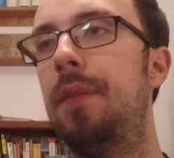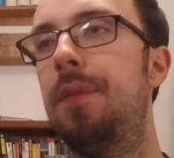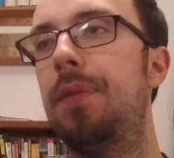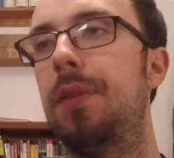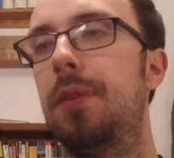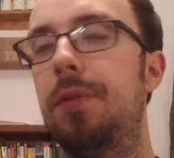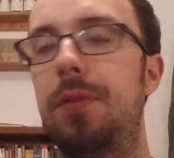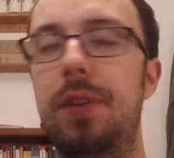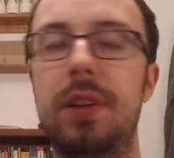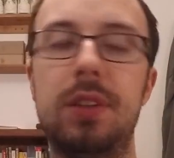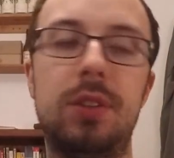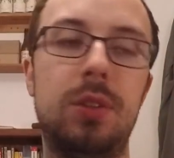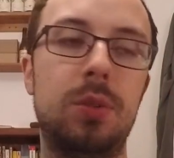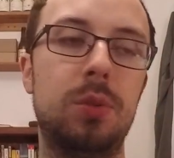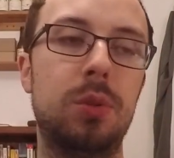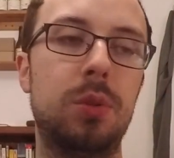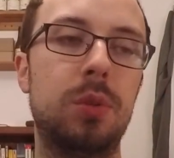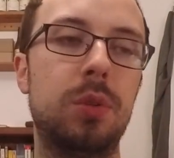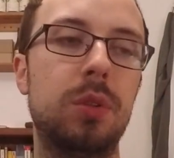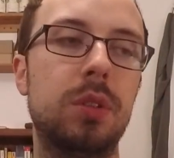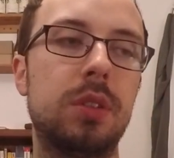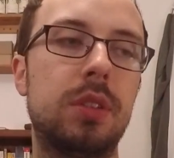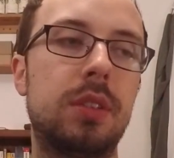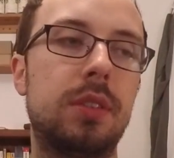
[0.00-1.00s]
The
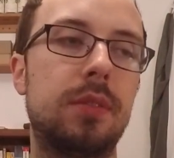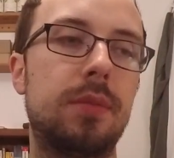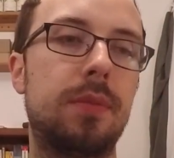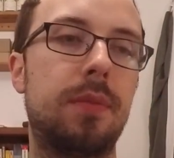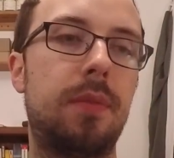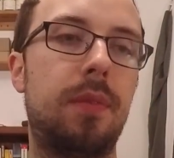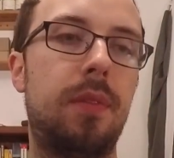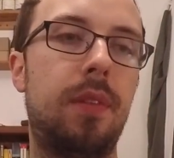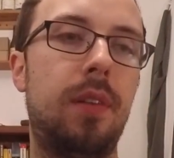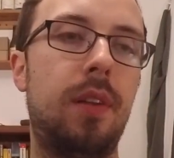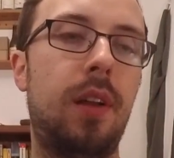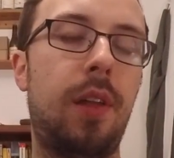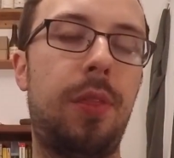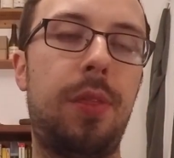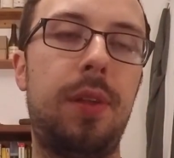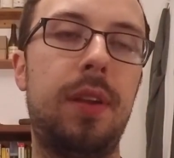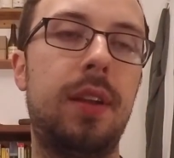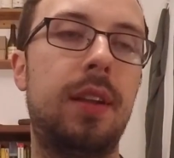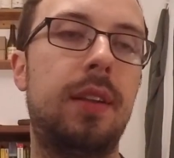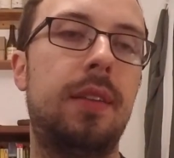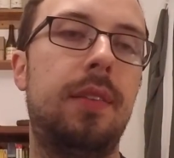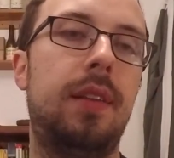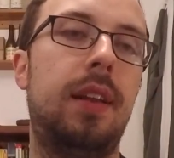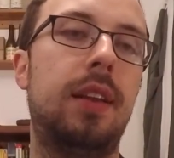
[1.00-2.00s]
visuals,
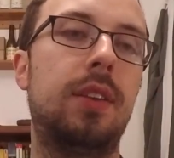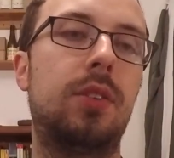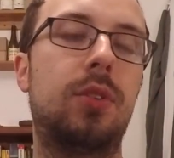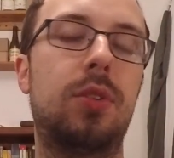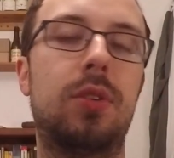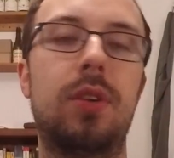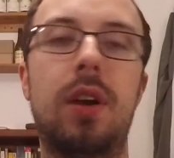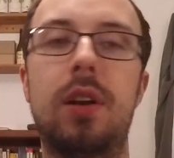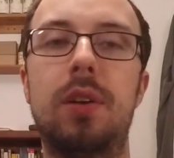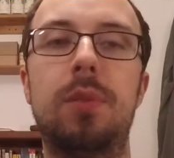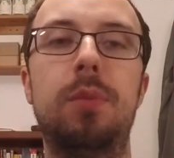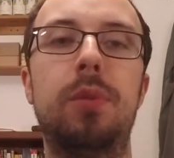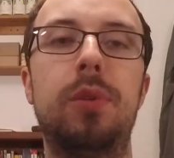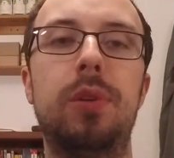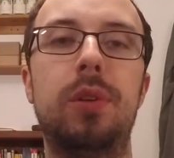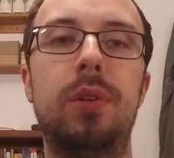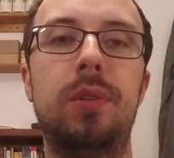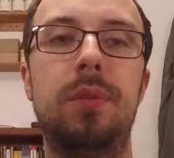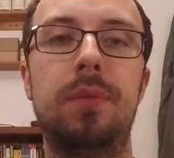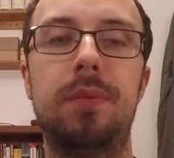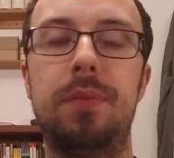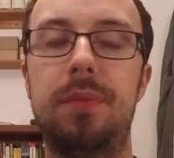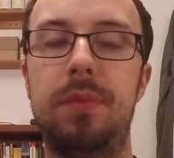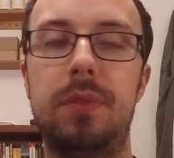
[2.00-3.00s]
nothing
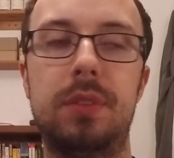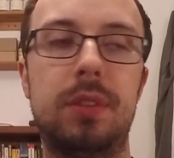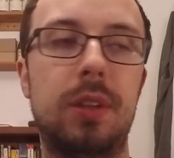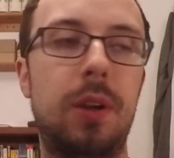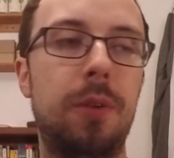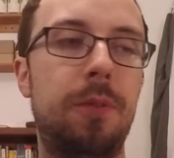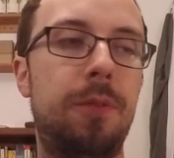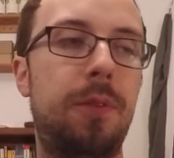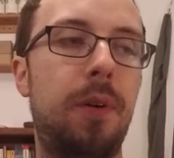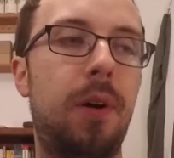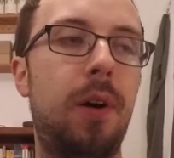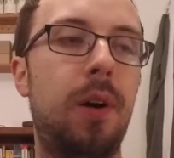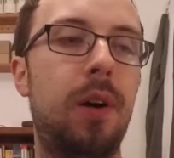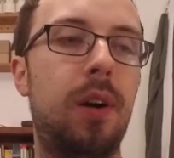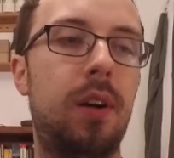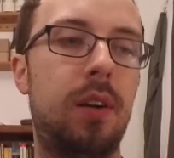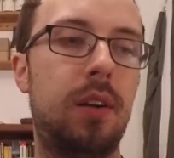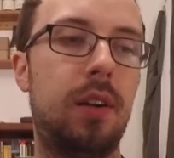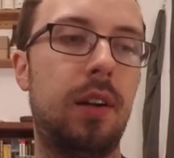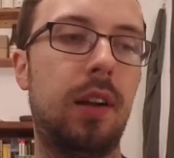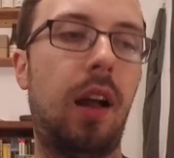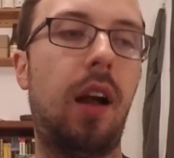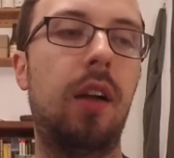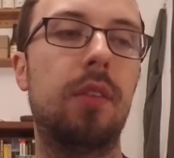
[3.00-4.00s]
incredible so
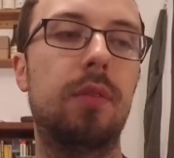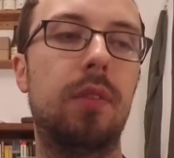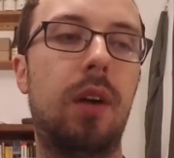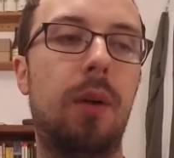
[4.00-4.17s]
far.